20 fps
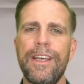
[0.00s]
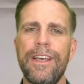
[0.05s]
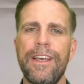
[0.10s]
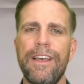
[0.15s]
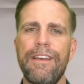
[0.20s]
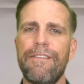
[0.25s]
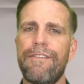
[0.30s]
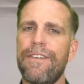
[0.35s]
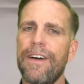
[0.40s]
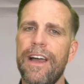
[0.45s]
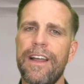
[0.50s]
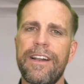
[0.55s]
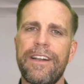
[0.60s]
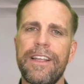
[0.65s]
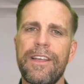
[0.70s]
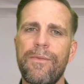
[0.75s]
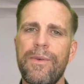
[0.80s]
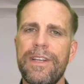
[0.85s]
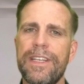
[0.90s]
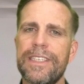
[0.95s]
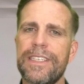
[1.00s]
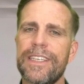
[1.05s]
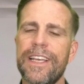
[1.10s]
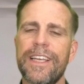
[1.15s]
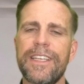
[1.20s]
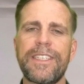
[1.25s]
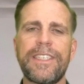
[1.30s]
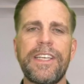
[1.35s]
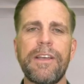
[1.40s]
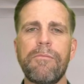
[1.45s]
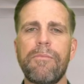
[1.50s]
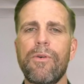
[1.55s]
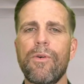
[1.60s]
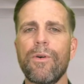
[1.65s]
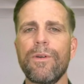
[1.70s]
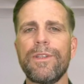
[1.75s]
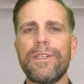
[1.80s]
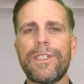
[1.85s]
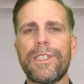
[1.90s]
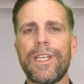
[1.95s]
And finally, we discussed the
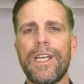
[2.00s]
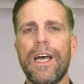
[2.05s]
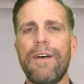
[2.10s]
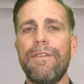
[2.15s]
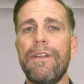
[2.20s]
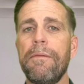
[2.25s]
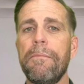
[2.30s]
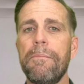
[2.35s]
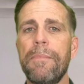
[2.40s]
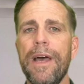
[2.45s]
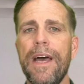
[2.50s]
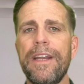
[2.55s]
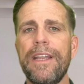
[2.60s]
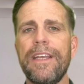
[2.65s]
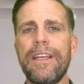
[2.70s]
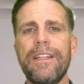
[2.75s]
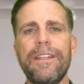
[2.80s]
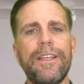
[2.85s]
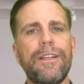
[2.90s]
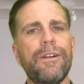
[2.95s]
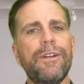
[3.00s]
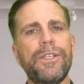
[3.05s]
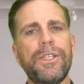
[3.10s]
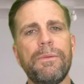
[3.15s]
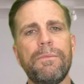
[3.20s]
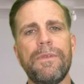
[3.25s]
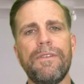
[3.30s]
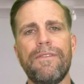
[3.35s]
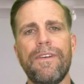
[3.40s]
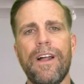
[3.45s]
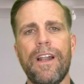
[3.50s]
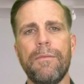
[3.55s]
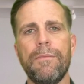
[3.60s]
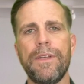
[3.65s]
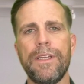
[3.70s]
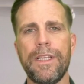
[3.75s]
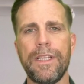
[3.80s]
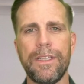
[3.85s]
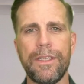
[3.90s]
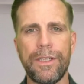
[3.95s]
importance of embedding leadership
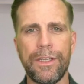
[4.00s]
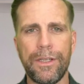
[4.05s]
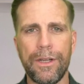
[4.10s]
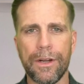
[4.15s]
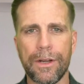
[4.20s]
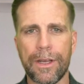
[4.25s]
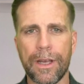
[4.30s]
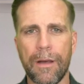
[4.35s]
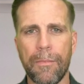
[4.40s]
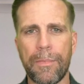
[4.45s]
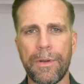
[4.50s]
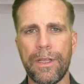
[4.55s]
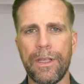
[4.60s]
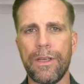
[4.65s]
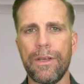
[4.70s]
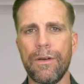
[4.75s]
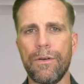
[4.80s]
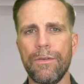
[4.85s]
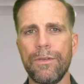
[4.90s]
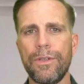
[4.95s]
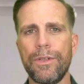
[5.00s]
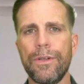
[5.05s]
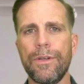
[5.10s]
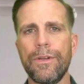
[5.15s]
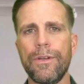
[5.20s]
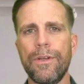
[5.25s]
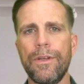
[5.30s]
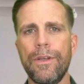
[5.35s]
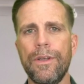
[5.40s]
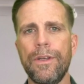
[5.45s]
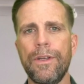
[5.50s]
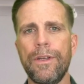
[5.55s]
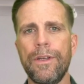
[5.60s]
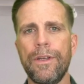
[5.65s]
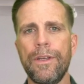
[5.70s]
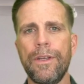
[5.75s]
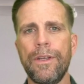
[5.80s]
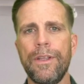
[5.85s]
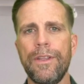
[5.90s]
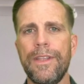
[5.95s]
development into your company culture.
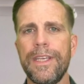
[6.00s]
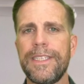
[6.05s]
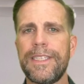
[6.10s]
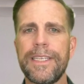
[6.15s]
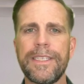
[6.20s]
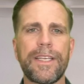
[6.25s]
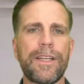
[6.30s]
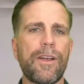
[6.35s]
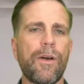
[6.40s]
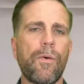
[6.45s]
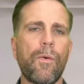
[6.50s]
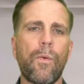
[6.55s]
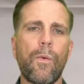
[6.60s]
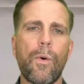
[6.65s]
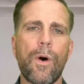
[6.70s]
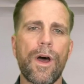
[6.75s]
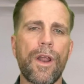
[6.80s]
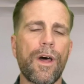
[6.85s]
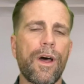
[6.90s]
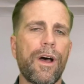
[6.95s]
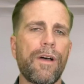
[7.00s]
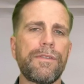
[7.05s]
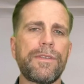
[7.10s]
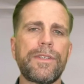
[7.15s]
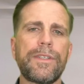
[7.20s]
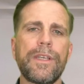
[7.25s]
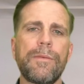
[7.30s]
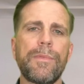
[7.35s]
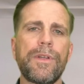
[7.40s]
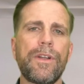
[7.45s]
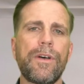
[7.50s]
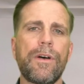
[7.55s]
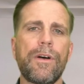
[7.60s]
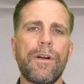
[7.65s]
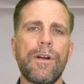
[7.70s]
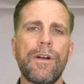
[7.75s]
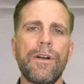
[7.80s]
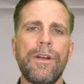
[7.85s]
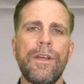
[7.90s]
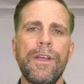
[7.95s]
This isn't a one-off
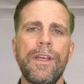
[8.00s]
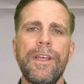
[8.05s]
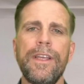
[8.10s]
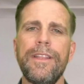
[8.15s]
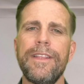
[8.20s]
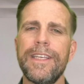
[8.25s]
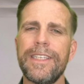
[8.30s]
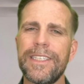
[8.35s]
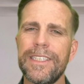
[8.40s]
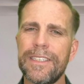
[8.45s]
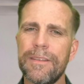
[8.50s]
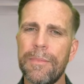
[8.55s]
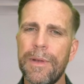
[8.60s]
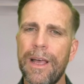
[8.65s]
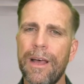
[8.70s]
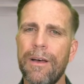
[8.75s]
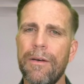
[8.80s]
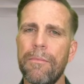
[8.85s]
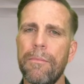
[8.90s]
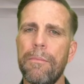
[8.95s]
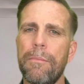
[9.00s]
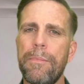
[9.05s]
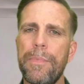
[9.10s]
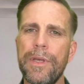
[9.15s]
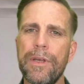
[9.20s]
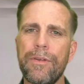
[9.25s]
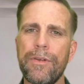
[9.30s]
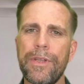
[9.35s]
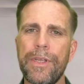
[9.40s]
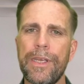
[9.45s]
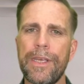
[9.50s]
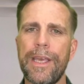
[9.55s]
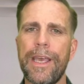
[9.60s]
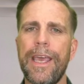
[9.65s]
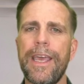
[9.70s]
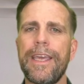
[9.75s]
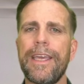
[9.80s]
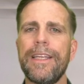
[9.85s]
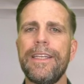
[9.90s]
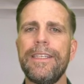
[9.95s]
seminar. This is about building
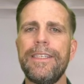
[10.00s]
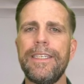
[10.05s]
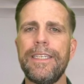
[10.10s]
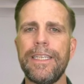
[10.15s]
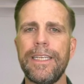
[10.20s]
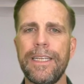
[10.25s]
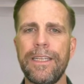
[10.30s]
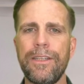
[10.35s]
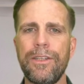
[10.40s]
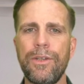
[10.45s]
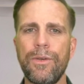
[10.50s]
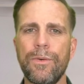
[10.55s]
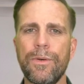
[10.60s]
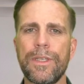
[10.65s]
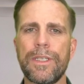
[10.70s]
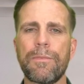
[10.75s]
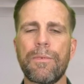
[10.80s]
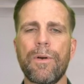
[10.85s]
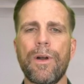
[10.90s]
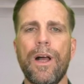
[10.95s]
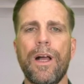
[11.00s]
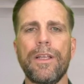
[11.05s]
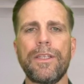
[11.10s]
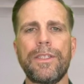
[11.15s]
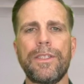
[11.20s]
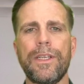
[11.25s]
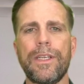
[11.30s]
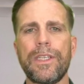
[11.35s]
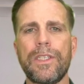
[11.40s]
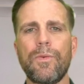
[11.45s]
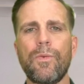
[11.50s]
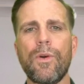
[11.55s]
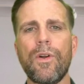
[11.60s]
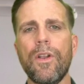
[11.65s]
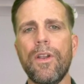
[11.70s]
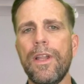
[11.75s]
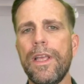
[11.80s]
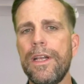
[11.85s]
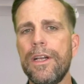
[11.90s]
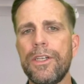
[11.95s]
a continuous process where
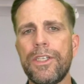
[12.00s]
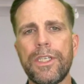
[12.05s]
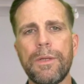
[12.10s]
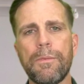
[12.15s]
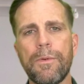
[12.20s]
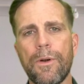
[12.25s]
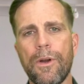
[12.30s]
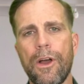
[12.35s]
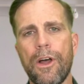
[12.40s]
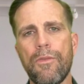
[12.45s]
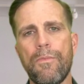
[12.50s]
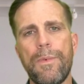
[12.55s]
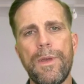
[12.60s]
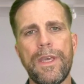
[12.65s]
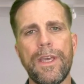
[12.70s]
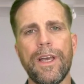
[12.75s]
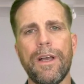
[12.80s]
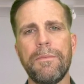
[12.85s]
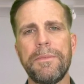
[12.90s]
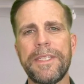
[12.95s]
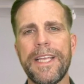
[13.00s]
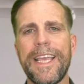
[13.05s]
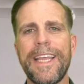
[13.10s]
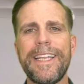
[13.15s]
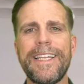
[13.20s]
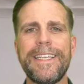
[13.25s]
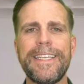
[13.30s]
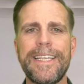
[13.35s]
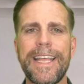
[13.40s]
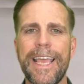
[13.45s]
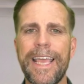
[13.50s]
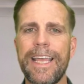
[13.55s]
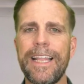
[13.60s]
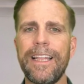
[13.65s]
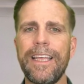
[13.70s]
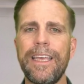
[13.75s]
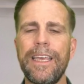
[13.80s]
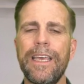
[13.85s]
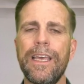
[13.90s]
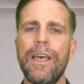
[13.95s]
leadership growth becomes a
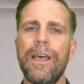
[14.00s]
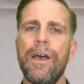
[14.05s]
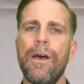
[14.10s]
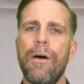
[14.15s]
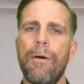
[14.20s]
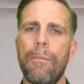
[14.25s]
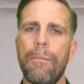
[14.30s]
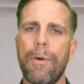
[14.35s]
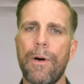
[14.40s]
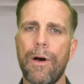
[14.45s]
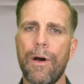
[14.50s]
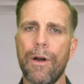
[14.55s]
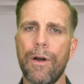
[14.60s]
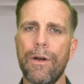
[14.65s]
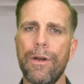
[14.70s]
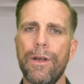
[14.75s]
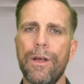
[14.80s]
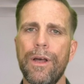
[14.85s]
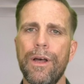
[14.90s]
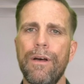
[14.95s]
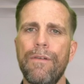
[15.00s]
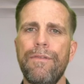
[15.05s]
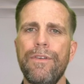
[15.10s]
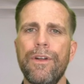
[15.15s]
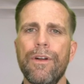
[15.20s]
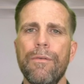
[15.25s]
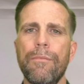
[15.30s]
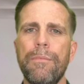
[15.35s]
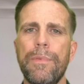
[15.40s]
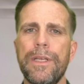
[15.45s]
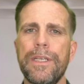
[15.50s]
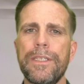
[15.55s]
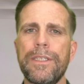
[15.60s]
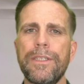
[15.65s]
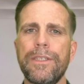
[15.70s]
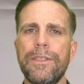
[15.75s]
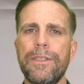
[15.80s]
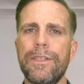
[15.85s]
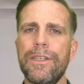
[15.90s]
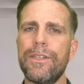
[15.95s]
daily part of your
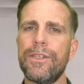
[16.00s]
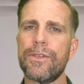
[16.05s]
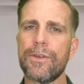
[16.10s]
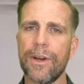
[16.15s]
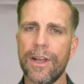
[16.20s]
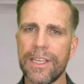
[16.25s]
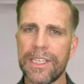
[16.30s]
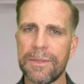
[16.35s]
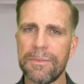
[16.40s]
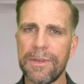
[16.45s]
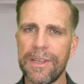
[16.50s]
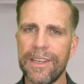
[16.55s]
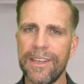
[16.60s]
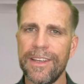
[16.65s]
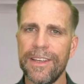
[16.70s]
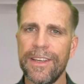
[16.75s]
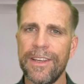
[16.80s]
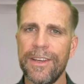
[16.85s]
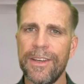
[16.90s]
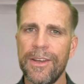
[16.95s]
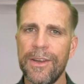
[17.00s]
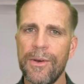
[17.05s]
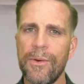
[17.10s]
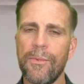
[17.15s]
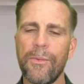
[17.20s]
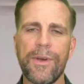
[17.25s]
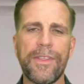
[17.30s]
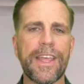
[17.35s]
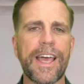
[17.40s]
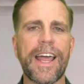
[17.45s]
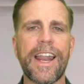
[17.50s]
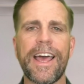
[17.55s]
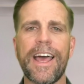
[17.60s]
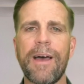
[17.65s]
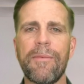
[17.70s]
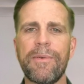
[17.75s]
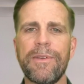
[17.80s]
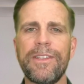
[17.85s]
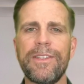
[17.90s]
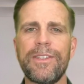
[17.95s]
business. And trust me, when that
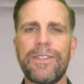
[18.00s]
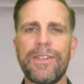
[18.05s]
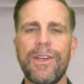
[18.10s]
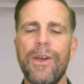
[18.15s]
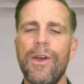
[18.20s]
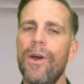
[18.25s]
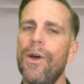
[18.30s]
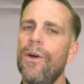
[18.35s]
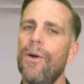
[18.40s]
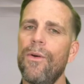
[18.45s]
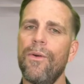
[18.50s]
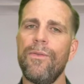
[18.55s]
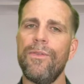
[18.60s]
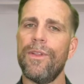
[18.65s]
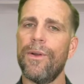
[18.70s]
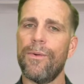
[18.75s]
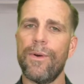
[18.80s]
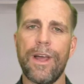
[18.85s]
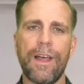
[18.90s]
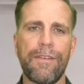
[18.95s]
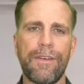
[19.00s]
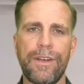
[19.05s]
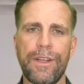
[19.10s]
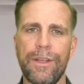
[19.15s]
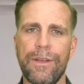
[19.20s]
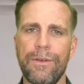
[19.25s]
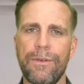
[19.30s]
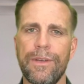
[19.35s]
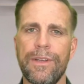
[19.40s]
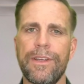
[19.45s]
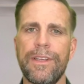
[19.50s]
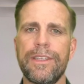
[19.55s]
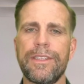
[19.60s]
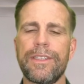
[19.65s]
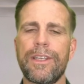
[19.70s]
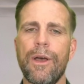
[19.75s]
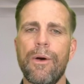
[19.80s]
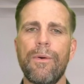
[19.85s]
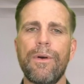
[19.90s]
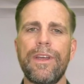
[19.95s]
happens, the revenue is
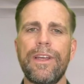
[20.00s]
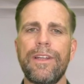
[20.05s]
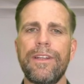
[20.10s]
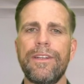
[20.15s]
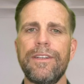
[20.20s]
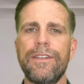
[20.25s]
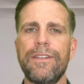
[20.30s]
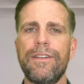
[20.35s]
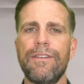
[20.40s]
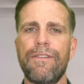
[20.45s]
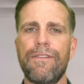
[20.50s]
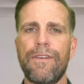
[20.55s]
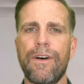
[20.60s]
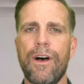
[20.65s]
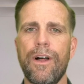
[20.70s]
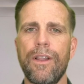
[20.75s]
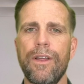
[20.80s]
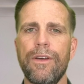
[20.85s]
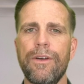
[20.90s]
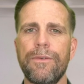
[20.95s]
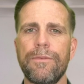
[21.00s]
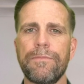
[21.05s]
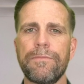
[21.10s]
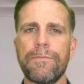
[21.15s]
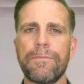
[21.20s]
going to follow.